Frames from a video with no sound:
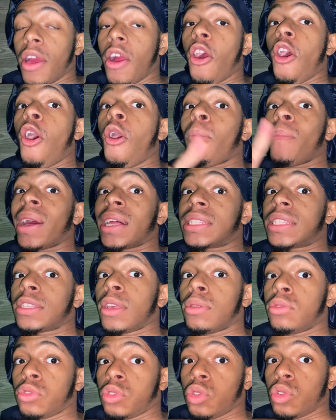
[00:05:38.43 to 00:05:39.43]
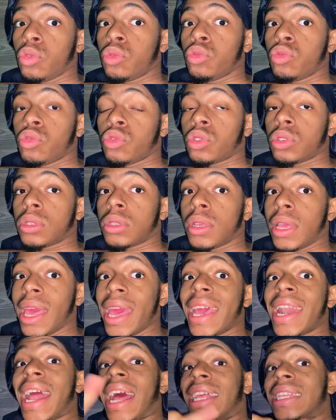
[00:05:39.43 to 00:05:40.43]
on my socials,
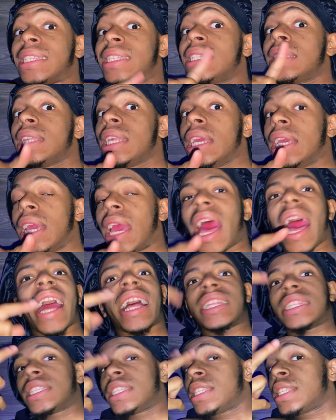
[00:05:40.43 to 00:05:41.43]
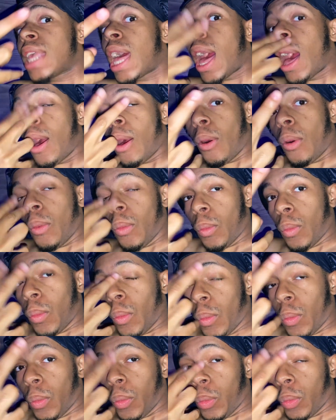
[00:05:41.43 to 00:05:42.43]
and I see, I saw
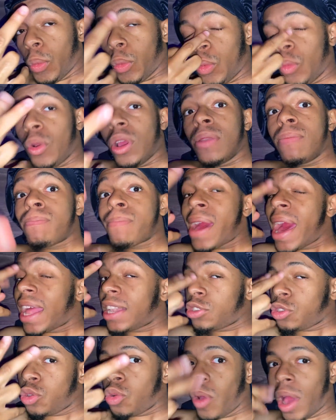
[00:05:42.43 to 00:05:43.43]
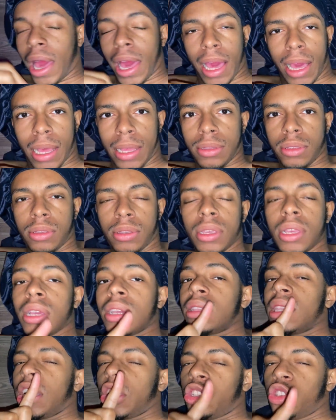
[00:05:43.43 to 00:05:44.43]
with my two eyes
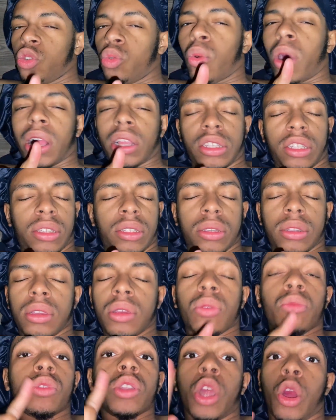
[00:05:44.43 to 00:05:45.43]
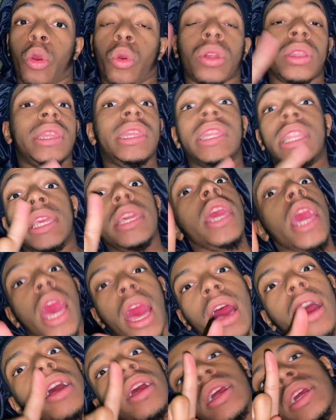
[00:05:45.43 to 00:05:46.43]
that you watch. No,
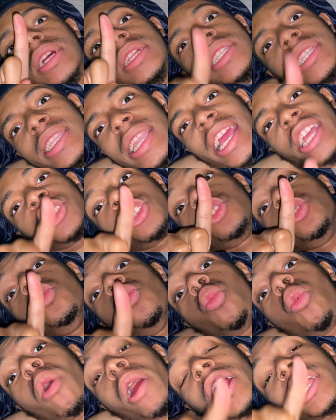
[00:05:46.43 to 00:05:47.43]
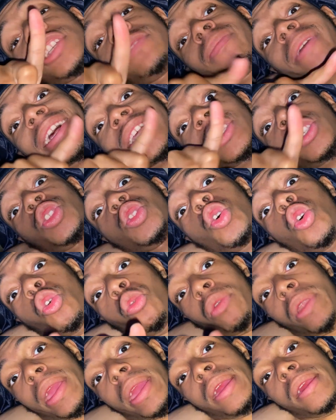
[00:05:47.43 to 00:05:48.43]
yeah, that you watch my
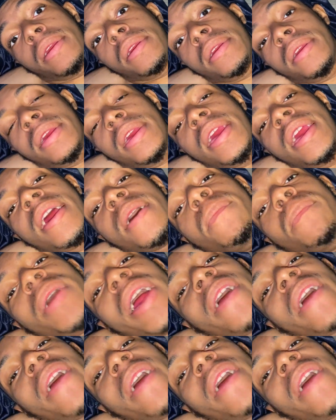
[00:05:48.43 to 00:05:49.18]
story. But